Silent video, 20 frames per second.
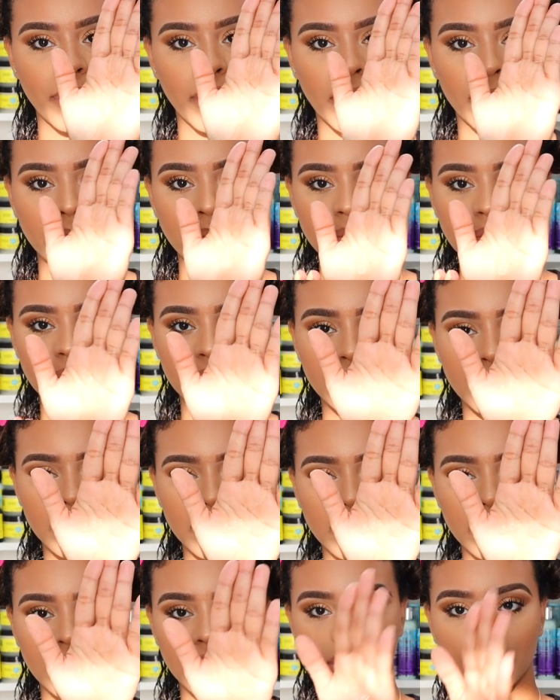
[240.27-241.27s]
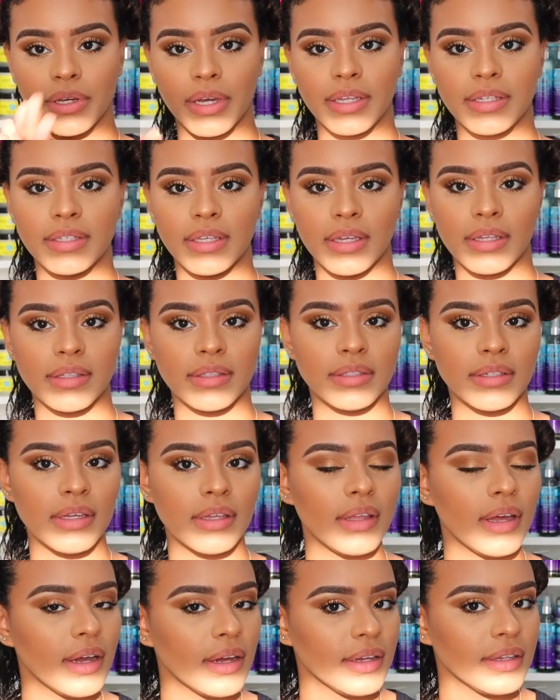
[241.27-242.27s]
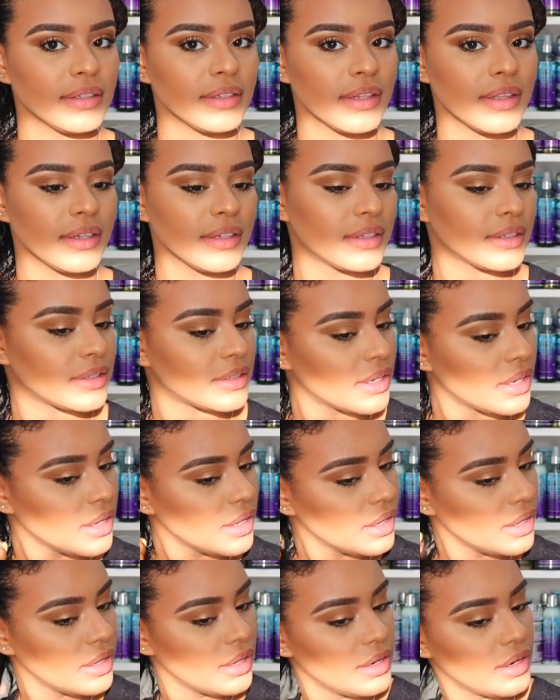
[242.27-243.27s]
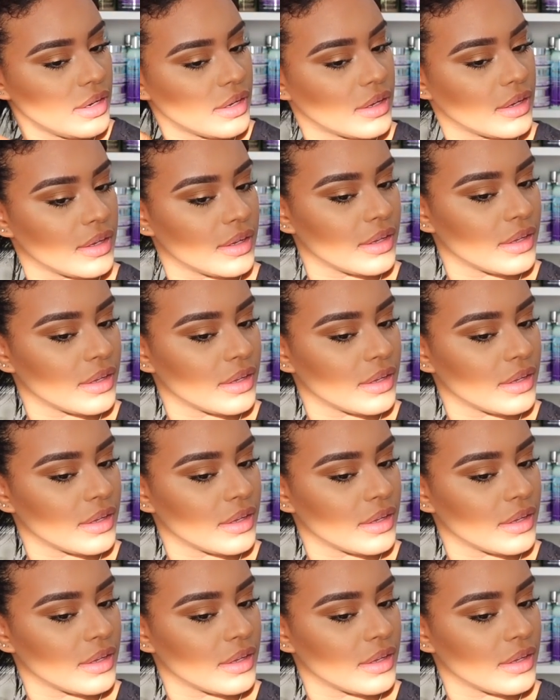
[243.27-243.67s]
pumps. Oh, you guys can't see that because of the sun,